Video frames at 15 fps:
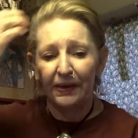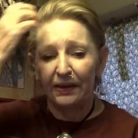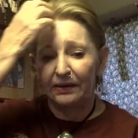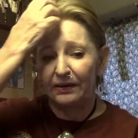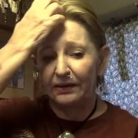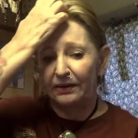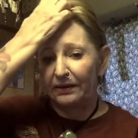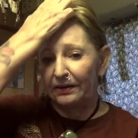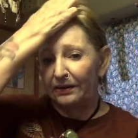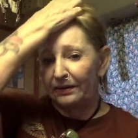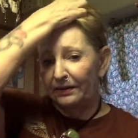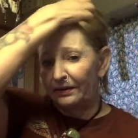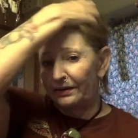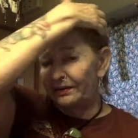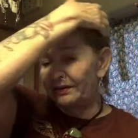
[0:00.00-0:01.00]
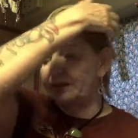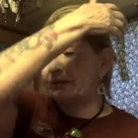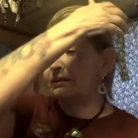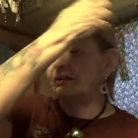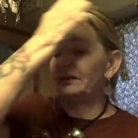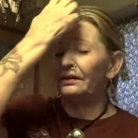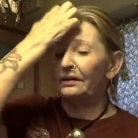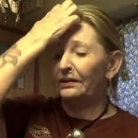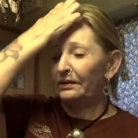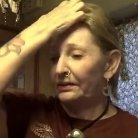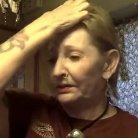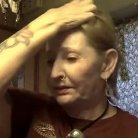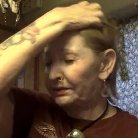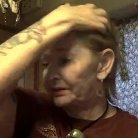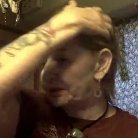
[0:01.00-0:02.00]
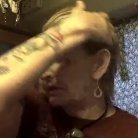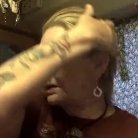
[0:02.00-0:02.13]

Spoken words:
[no speech]